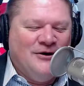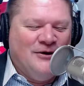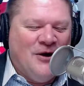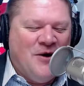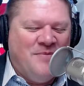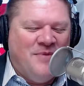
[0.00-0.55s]

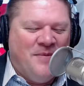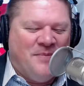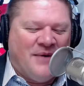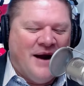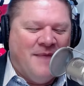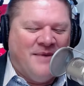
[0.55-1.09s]
Global
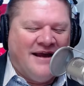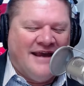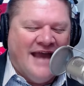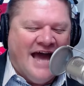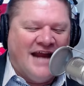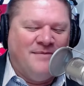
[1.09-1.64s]
Prep
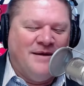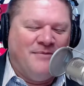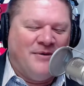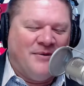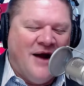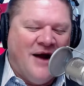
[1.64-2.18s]
Academy.
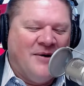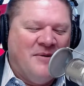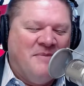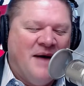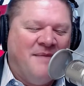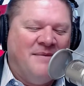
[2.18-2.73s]
Barack
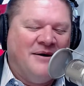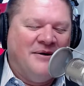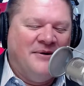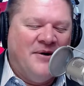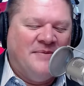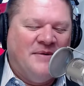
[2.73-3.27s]
Obama
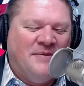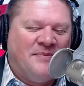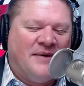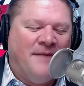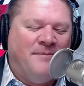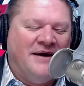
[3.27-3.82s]
Global
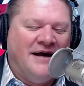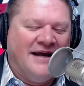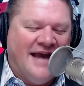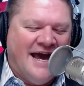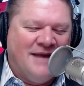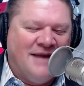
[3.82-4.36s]
Prep
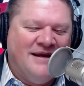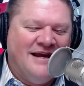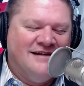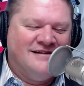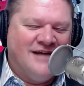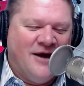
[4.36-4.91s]
Academy
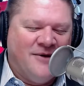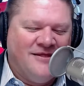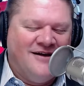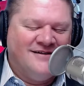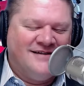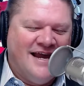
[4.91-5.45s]
in South
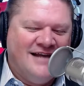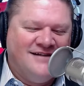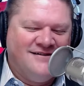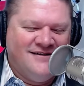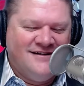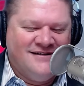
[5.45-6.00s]
Los
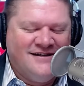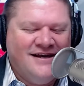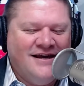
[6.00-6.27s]
Angeles